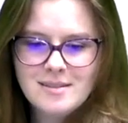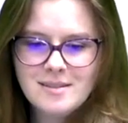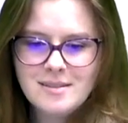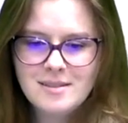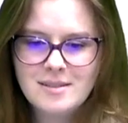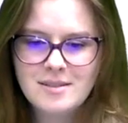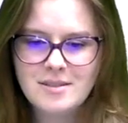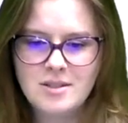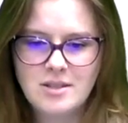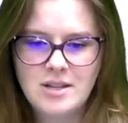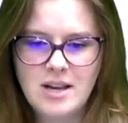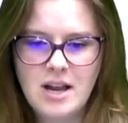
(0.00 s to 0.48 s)

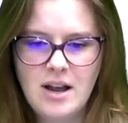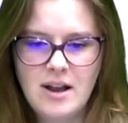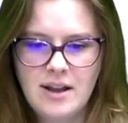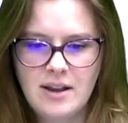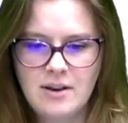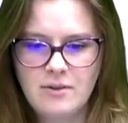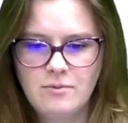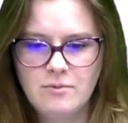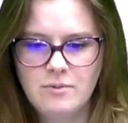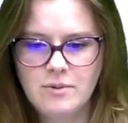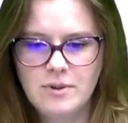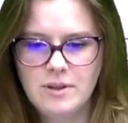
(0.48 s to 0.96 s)
So now I
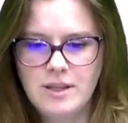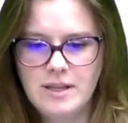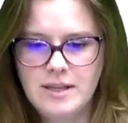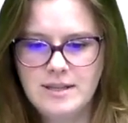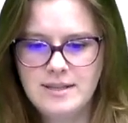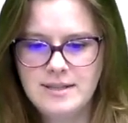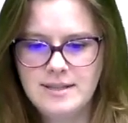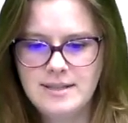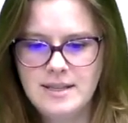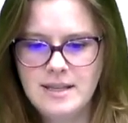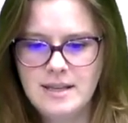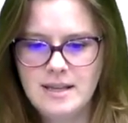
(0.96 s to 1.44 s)
can really
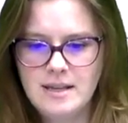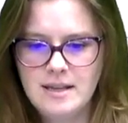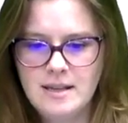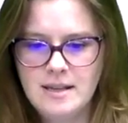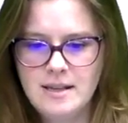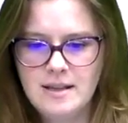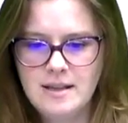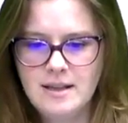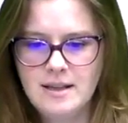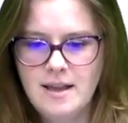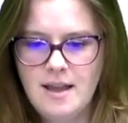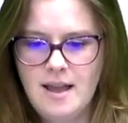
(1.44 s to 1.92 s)
see
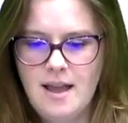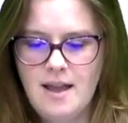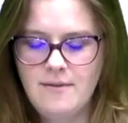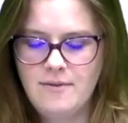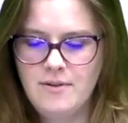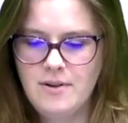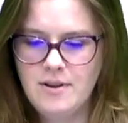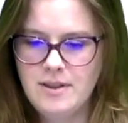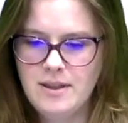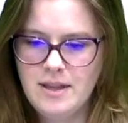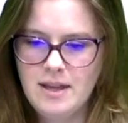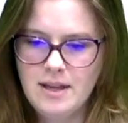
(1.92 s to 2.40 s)

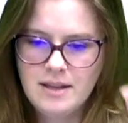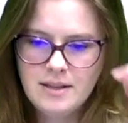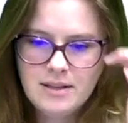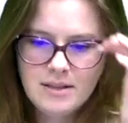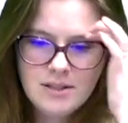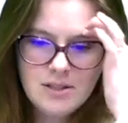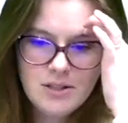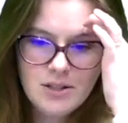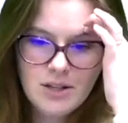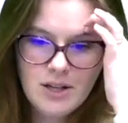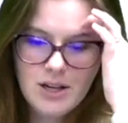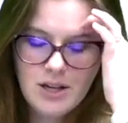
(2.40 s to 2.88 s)
everything.
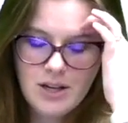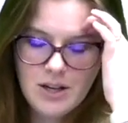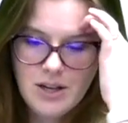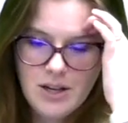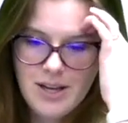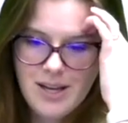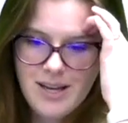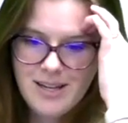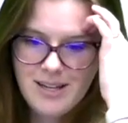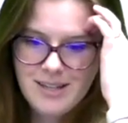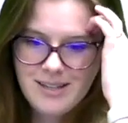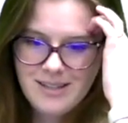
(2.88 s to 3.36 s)
It's looking
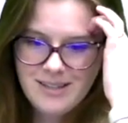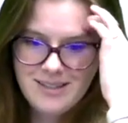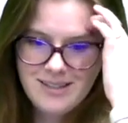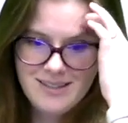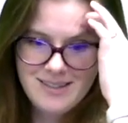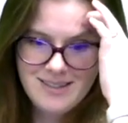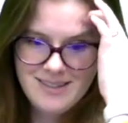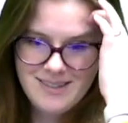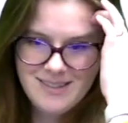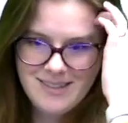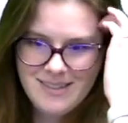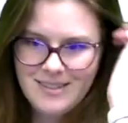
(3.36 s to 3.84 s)
good.
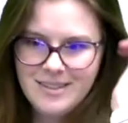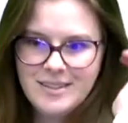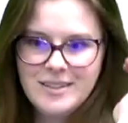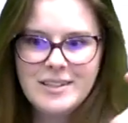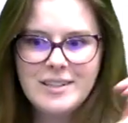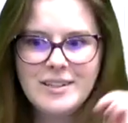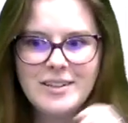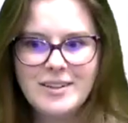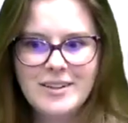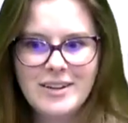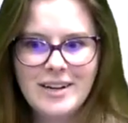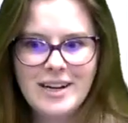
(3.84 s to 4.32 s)

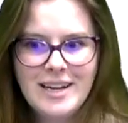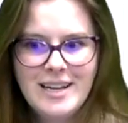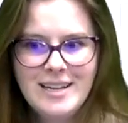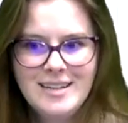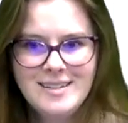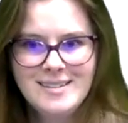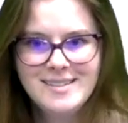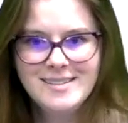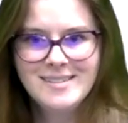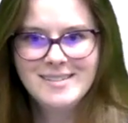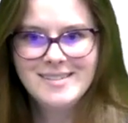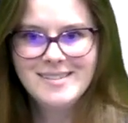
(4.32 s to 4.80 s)
All
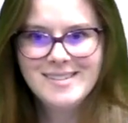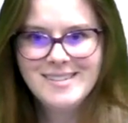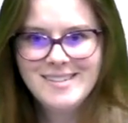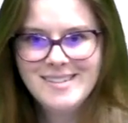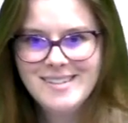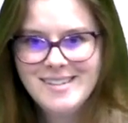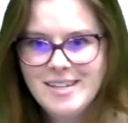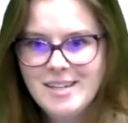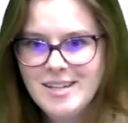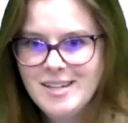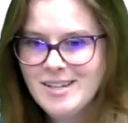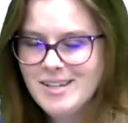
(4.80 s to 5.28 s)
right.
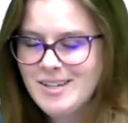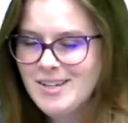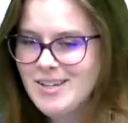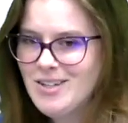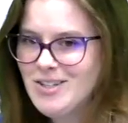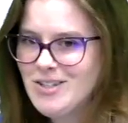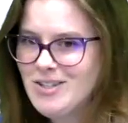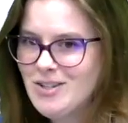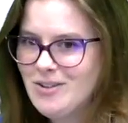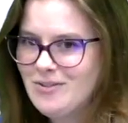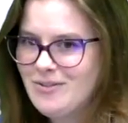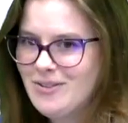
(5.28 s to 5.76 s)

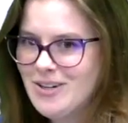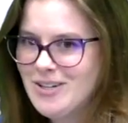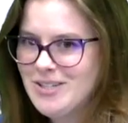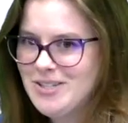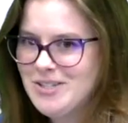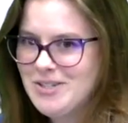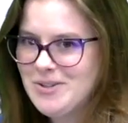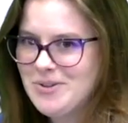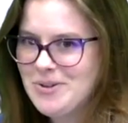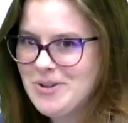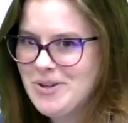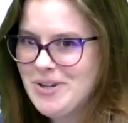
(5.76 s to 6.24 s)
So far,
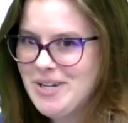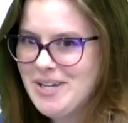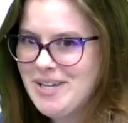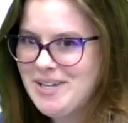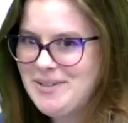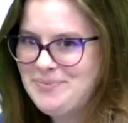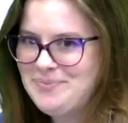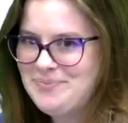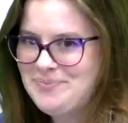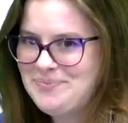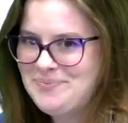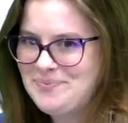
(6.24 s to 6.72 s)
so good?
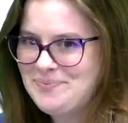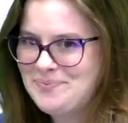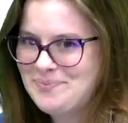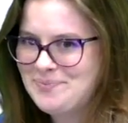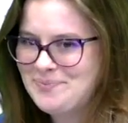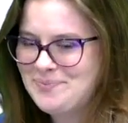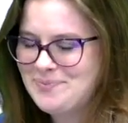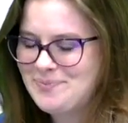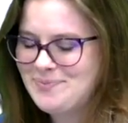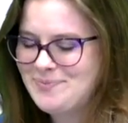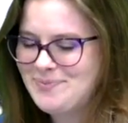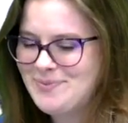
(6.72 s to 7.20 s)

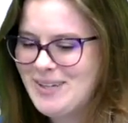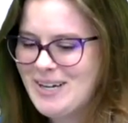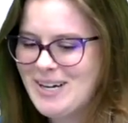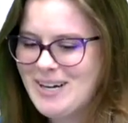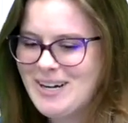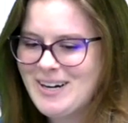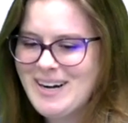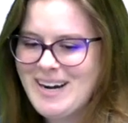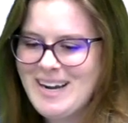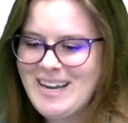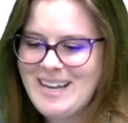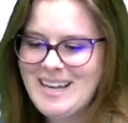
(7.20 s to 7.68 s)
All
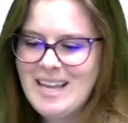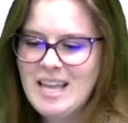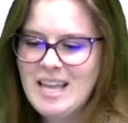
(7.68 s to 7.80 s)
right.